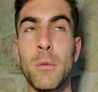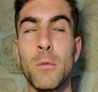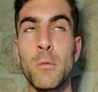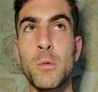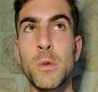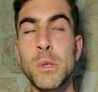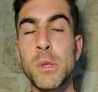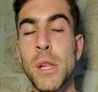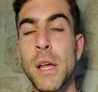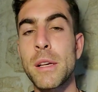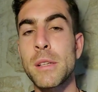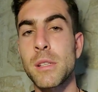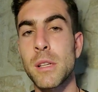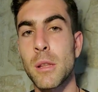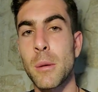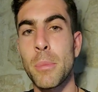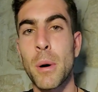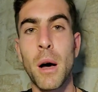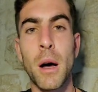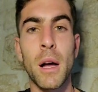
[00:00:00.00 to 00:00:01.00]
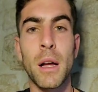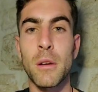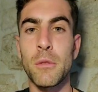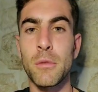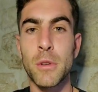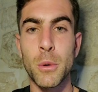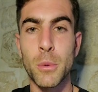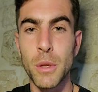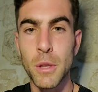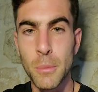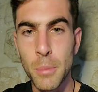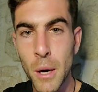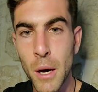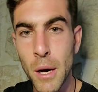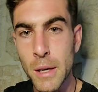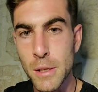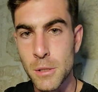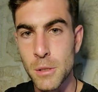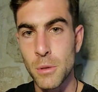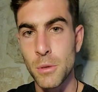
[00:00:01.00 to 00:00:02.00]
slicing the pie and viewing the
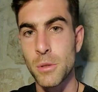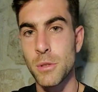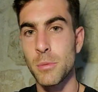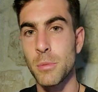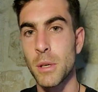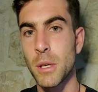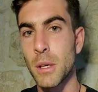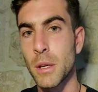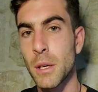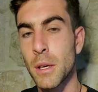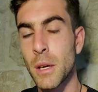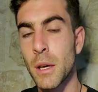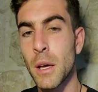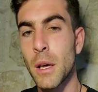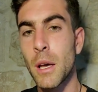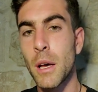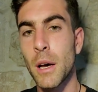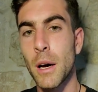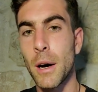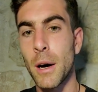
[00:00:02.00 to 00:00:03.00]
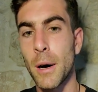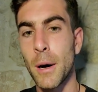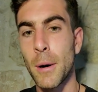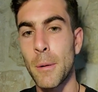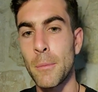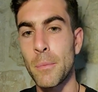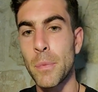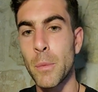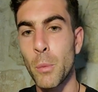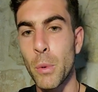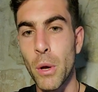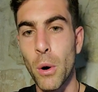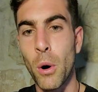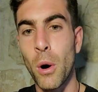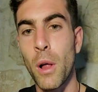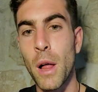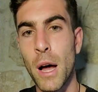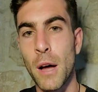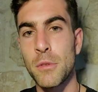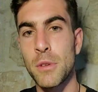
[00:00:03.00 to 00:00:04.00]
pie, so to speak. We
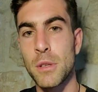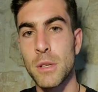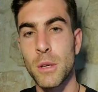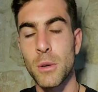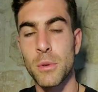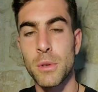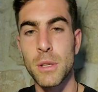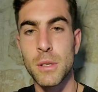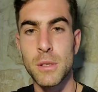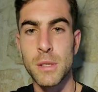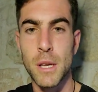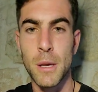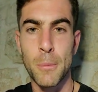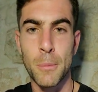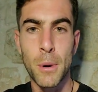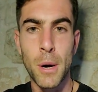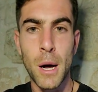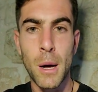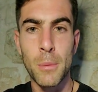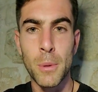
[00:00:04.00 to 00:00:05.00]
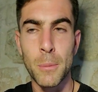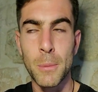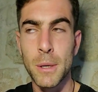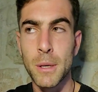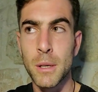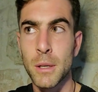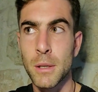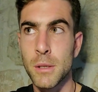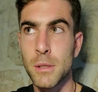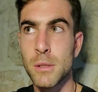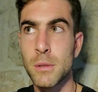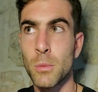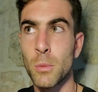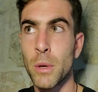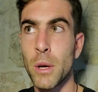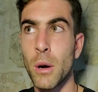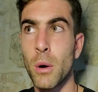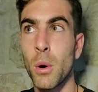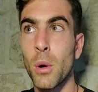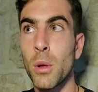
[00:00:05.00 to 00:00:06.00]
all have to deal with this same problem because
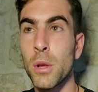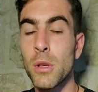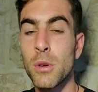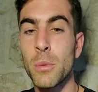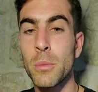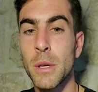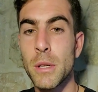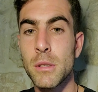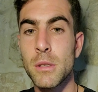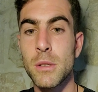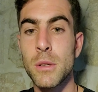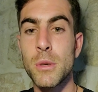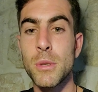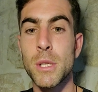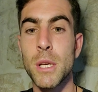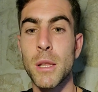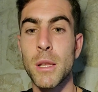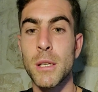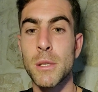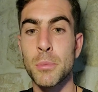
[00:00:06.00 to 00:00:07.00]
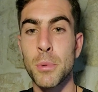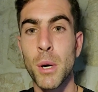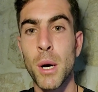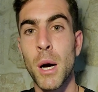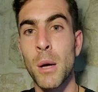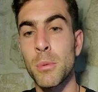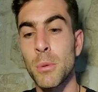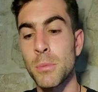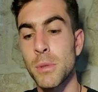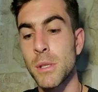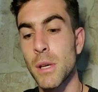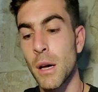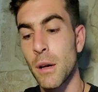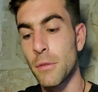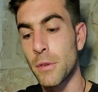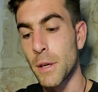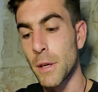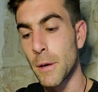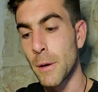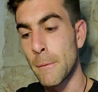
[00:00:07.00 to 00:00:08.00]
we are all humans using this
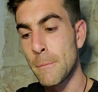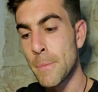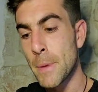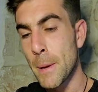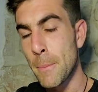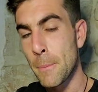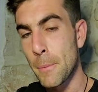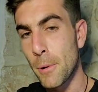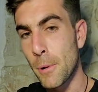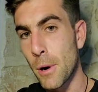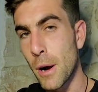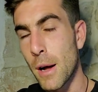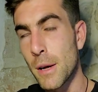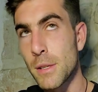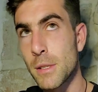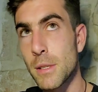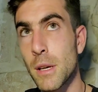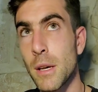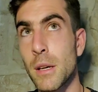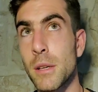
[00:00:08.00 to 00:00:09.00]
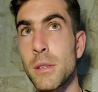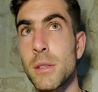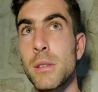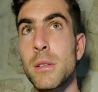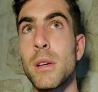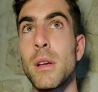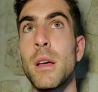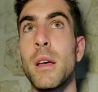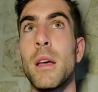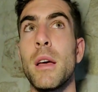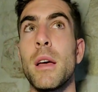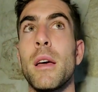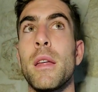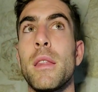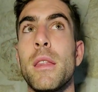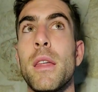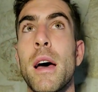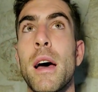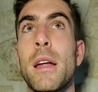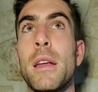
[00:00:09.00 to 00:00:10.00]
problem-solving process
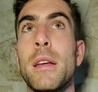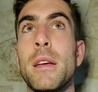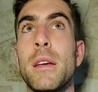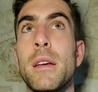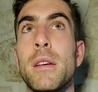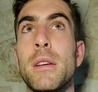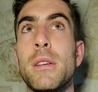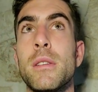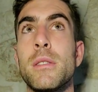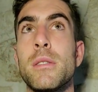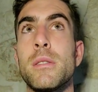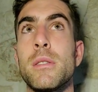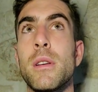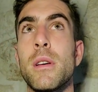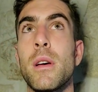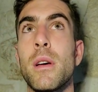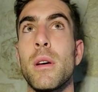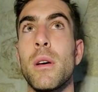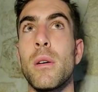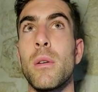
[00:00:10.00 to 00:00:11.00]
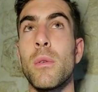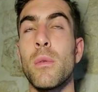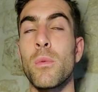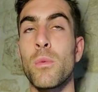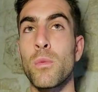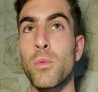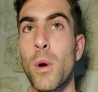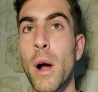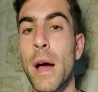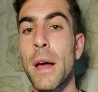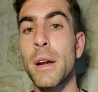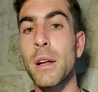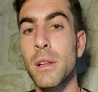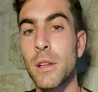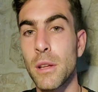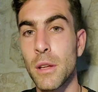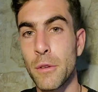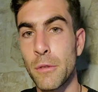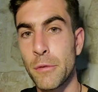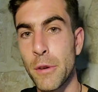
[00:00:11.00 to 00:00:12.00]
that is
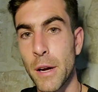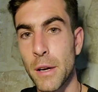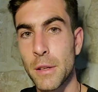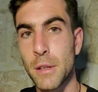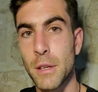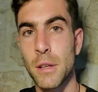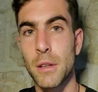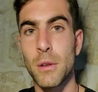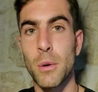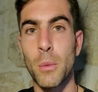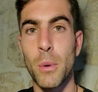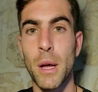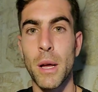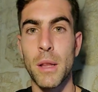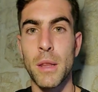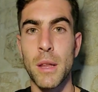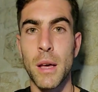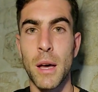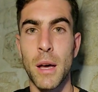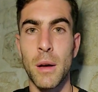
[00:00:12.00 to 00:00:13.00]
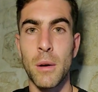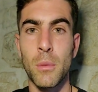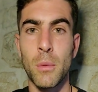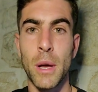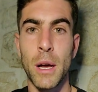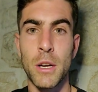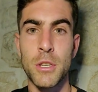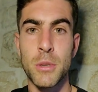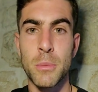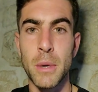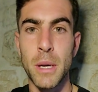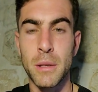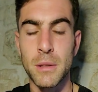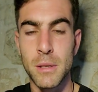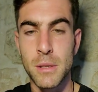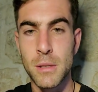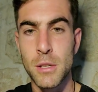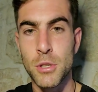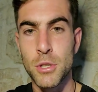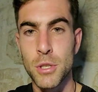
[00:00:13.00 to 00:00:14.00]
radically affecting the way that we actually make
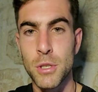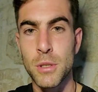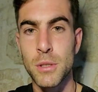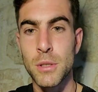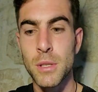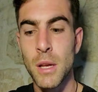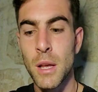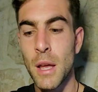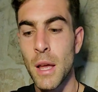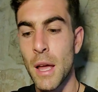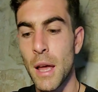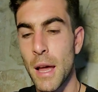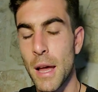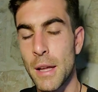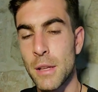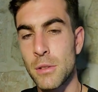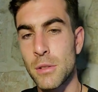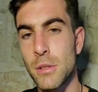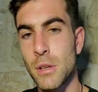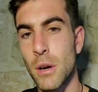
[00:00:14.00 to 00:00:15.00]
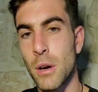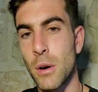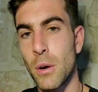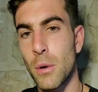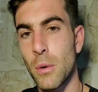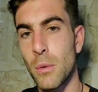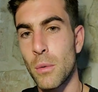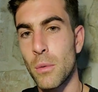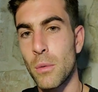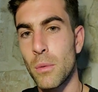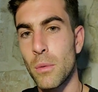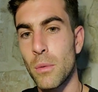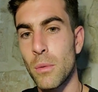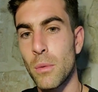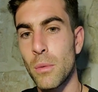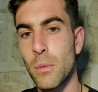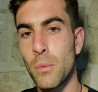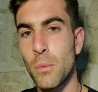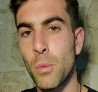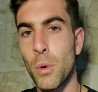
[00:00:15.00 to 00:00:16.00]
decisions. And so
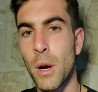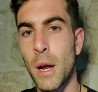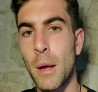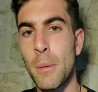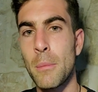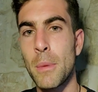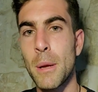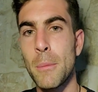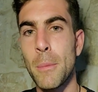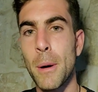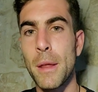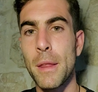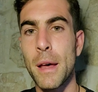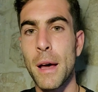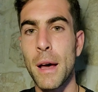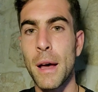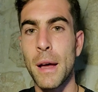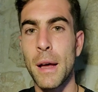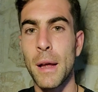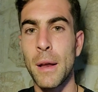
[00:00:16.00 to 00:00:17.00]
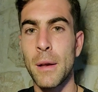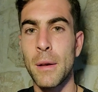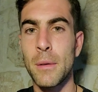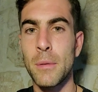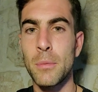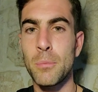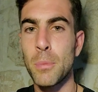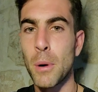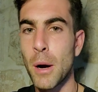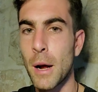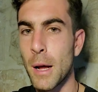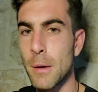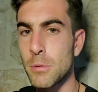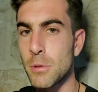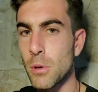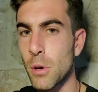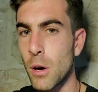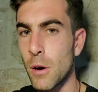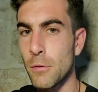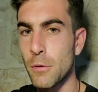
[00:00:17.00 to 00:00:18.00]
what I mean by that, and
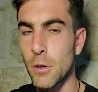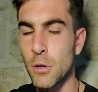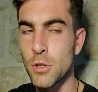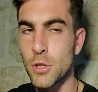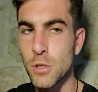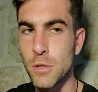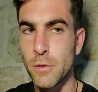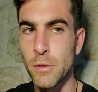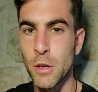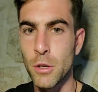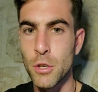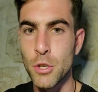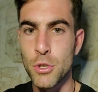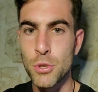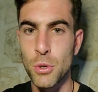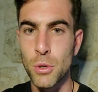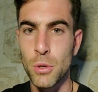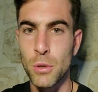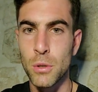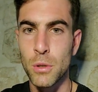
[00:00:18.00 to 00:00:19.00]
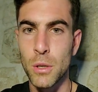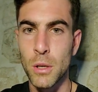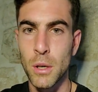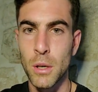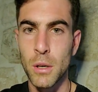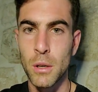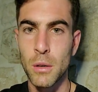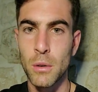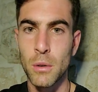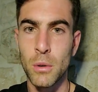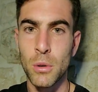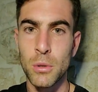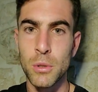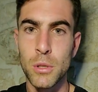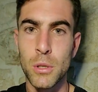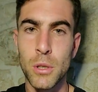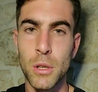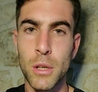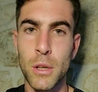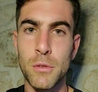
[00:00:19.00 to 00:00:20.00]
perhaps offer just a very short
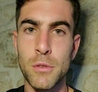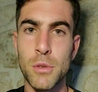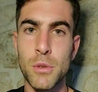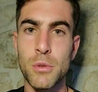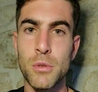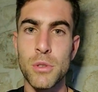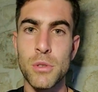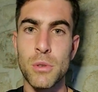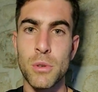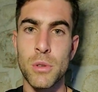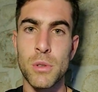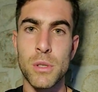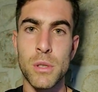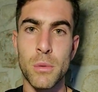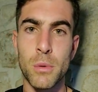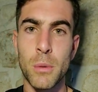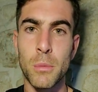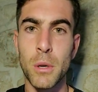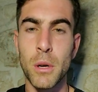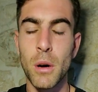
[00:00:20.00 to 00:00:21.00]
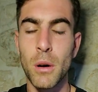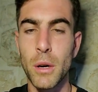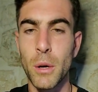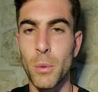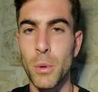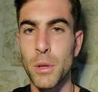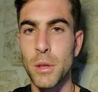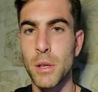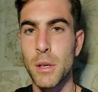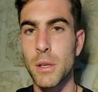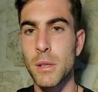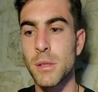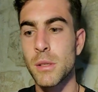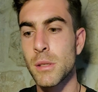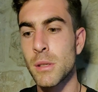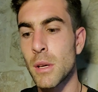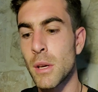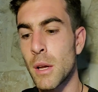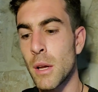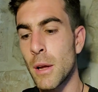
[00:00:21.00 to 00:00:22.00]
alternative so you sort of see where I'm going with
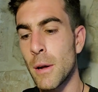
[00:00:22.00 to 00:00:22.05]
this,